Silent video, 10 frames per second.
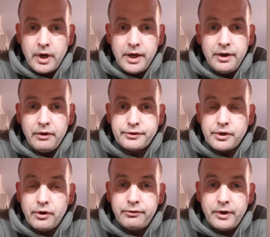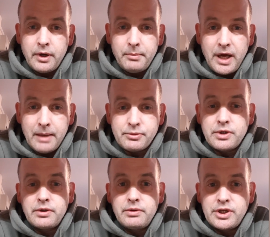right, enough's enough. I'm
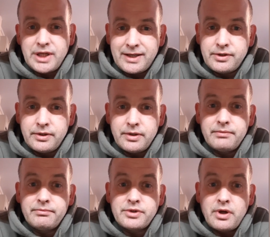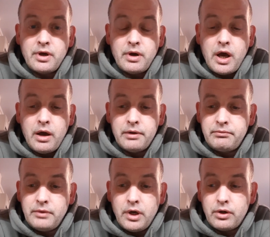absolutely shattered, so
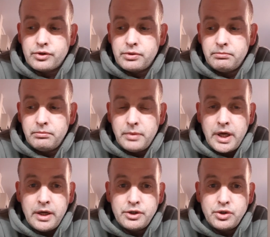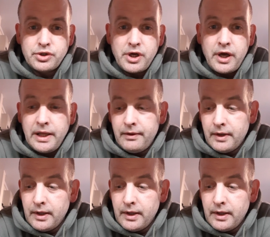I got some shut-eye.